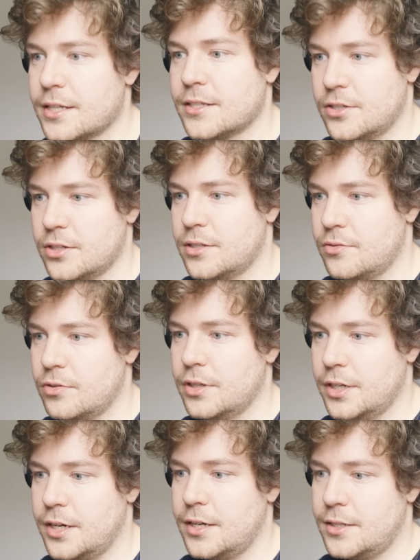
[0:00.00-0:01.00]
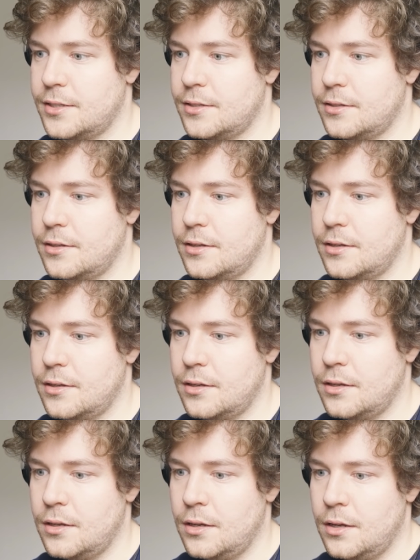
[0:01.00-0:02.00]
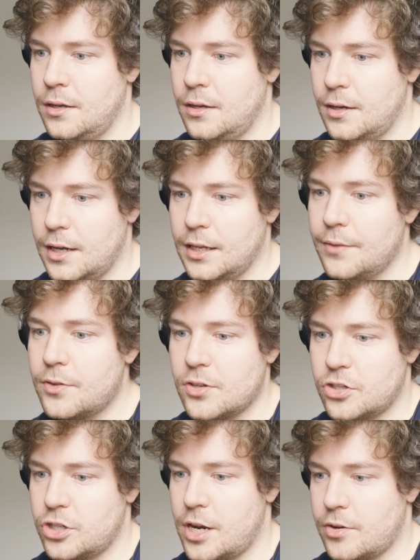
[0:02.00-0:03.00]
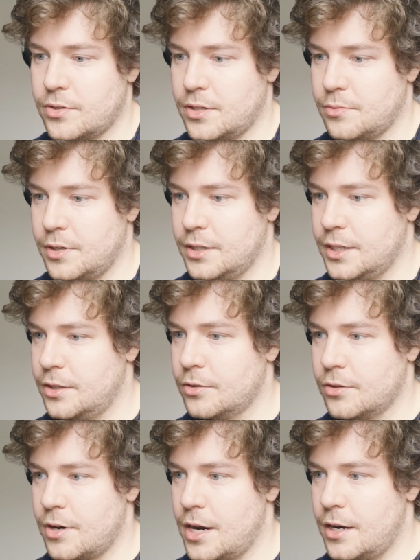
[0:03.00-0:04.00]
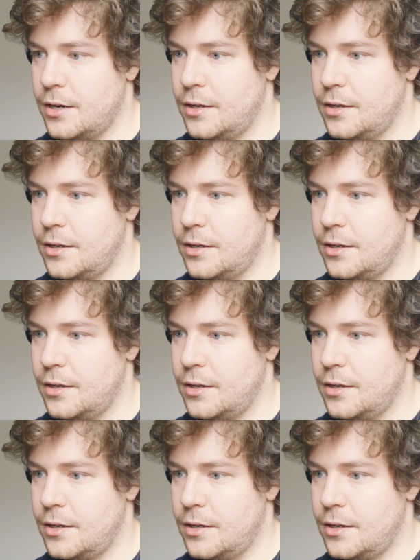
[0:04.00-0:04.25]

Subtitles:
is just really nice. I love those shadows as well, they look great.